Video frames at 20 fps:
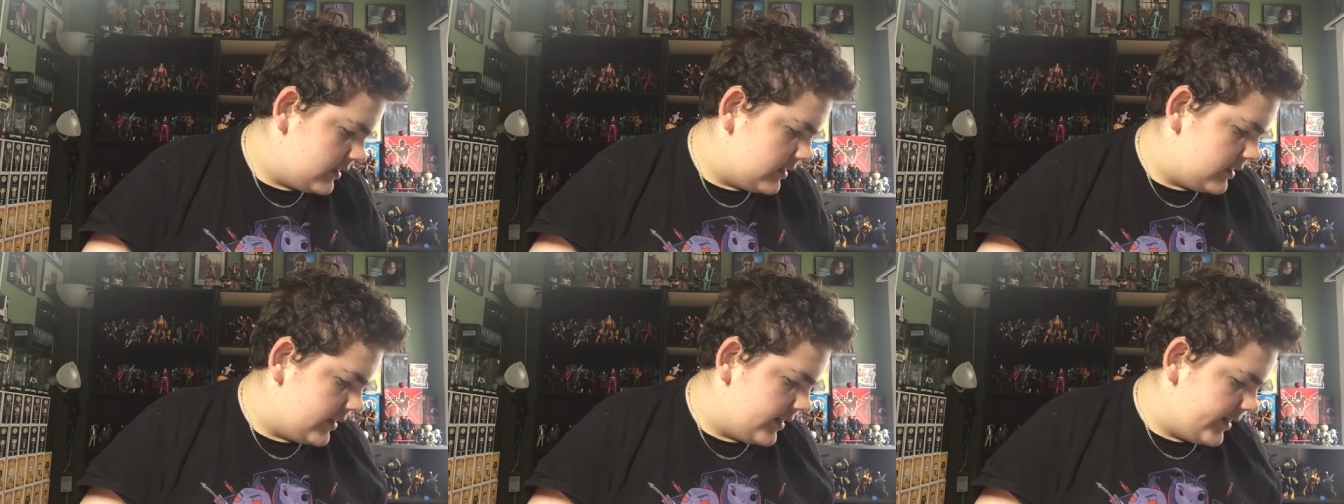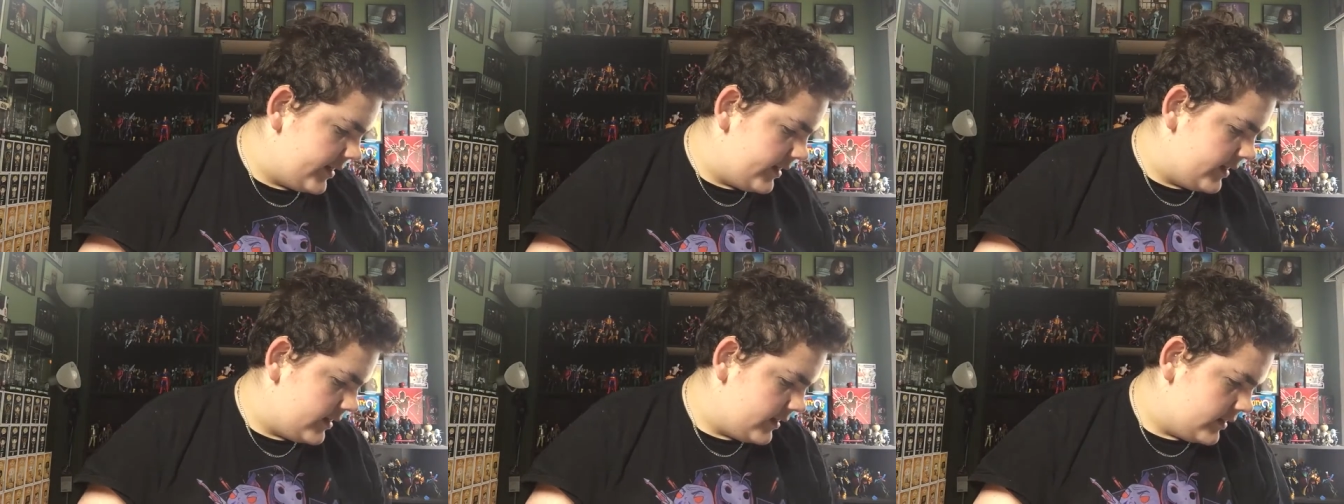
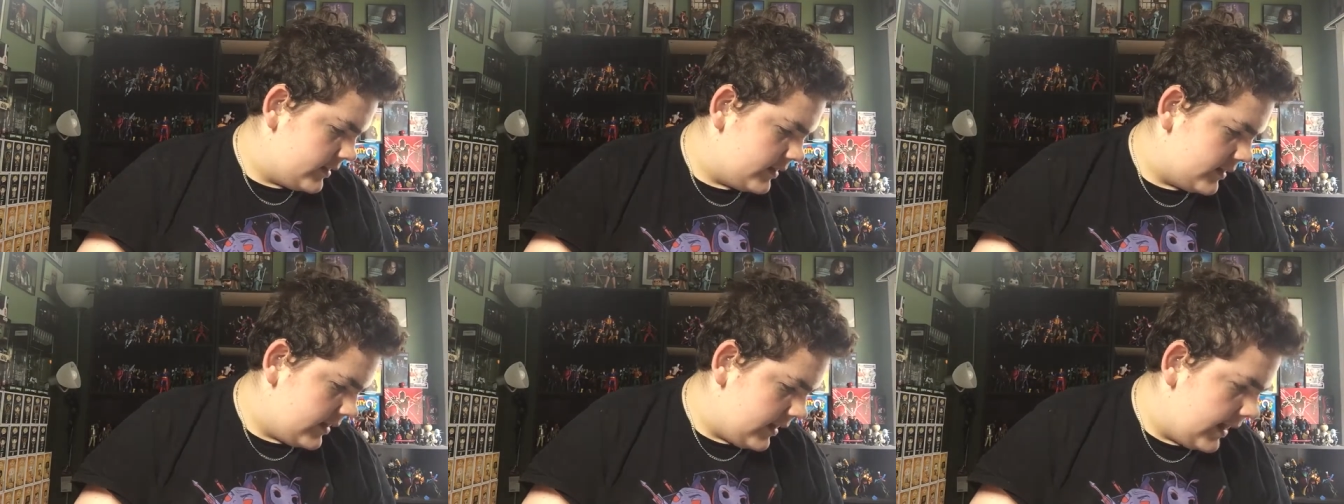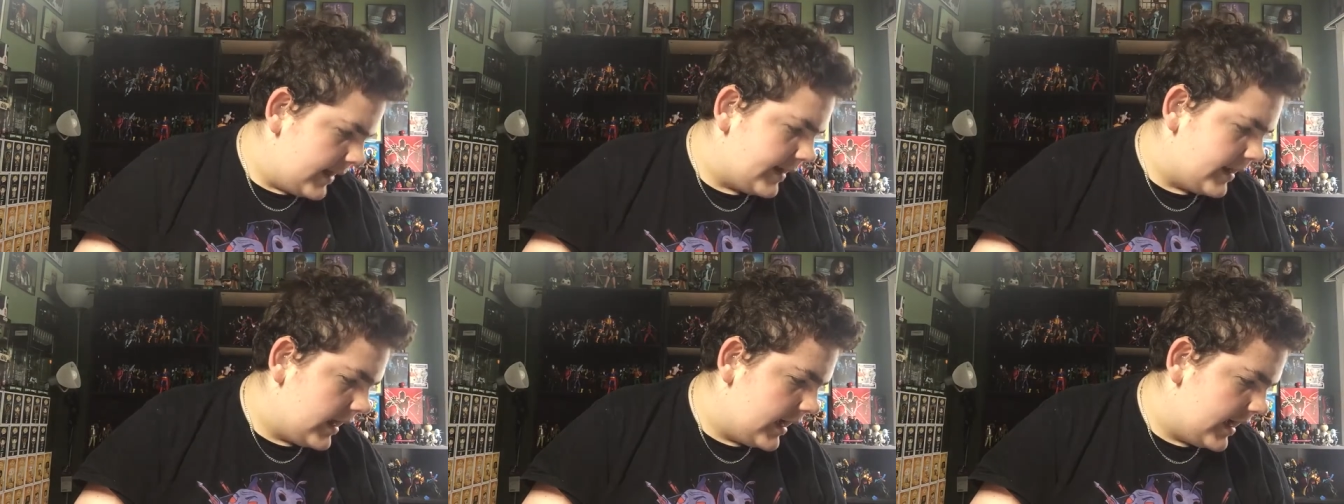Here,
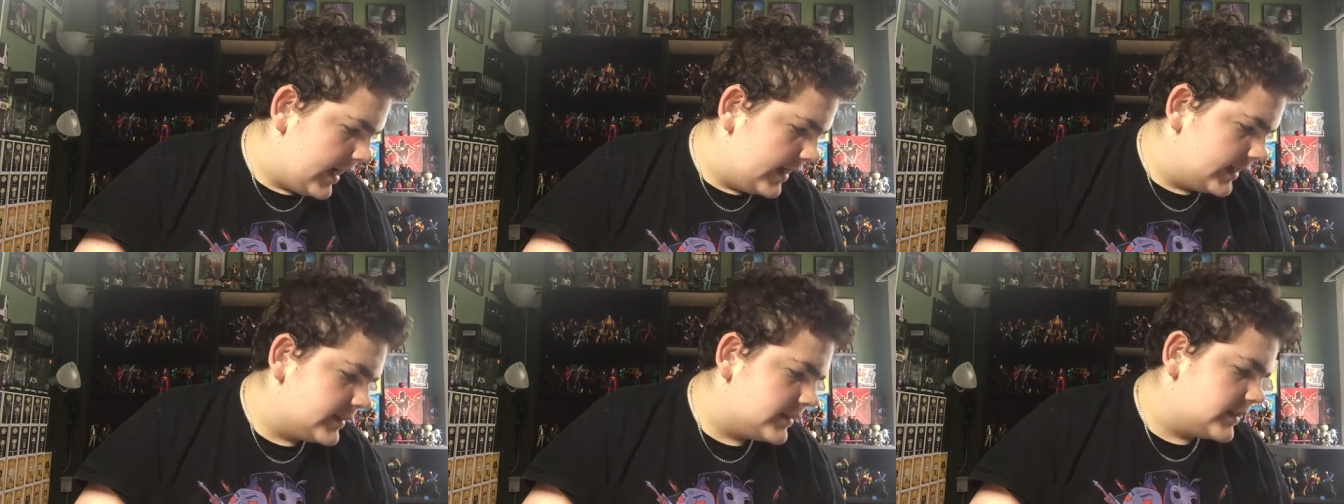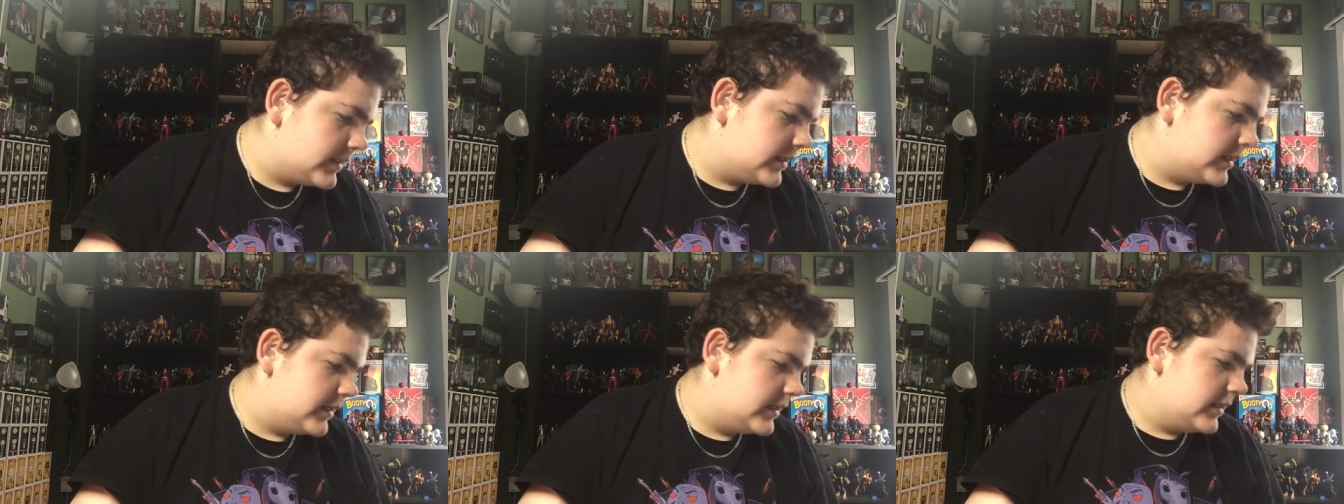I
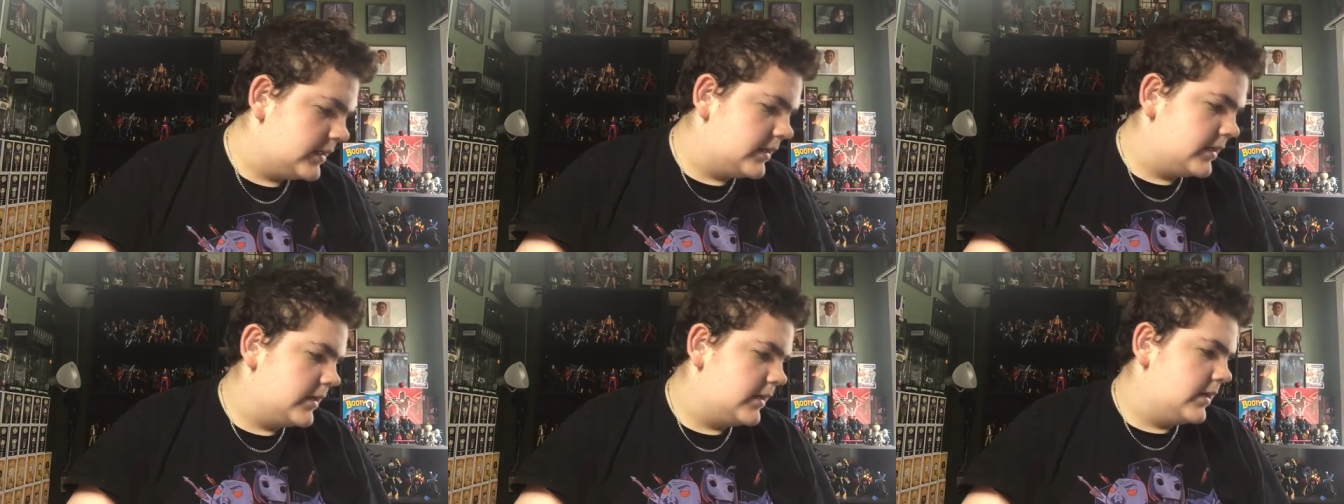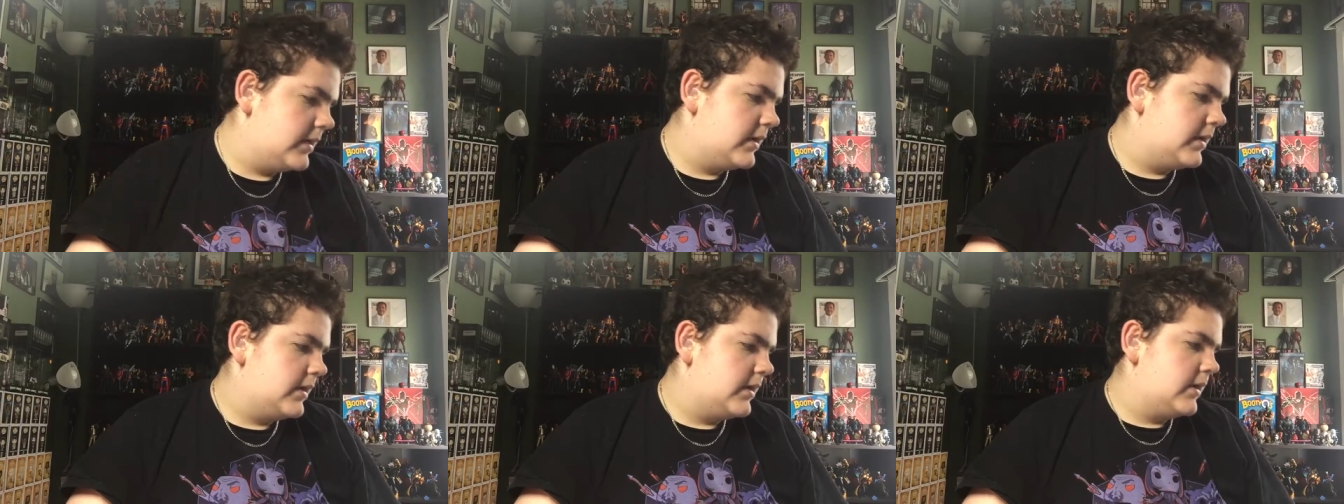got.
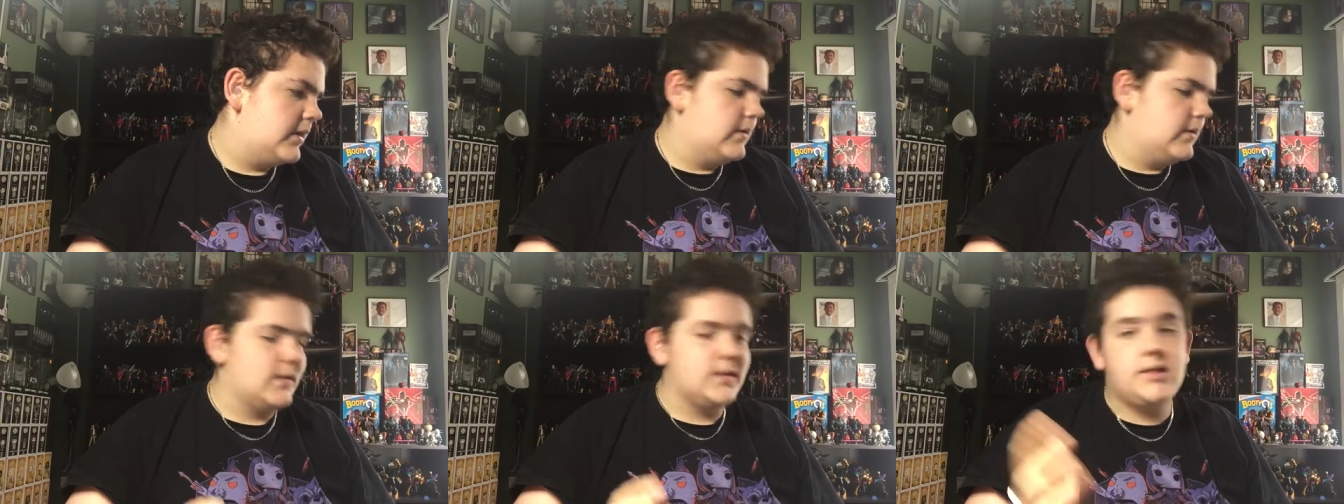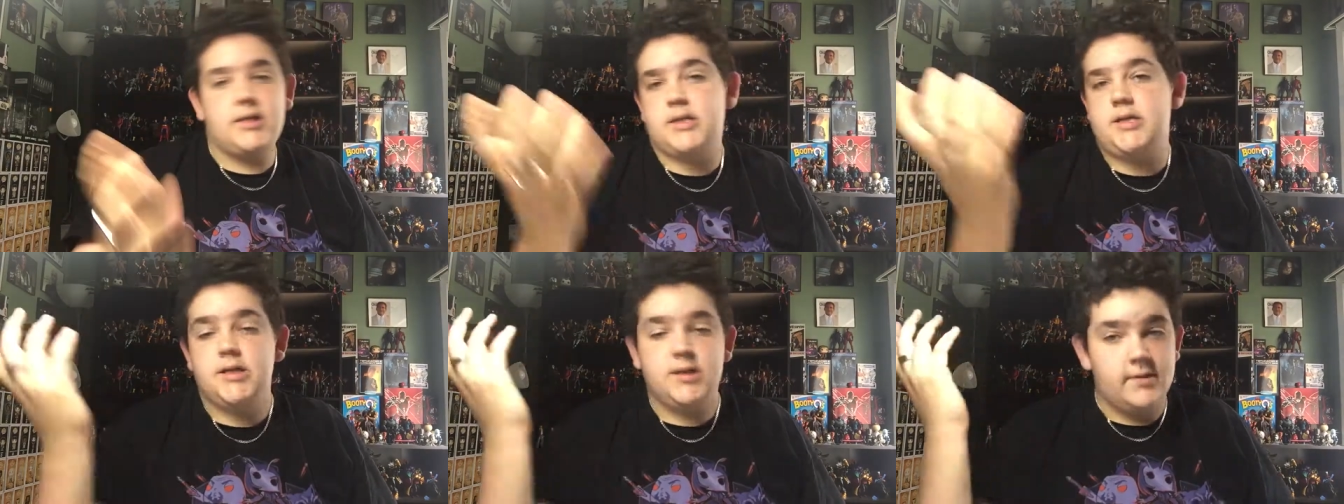Let's
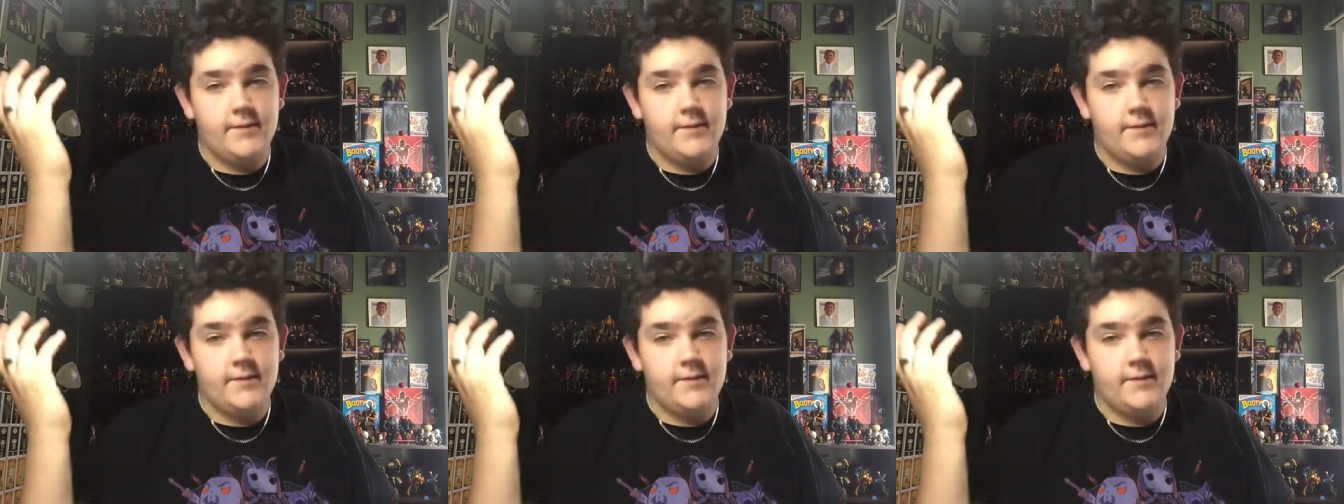just see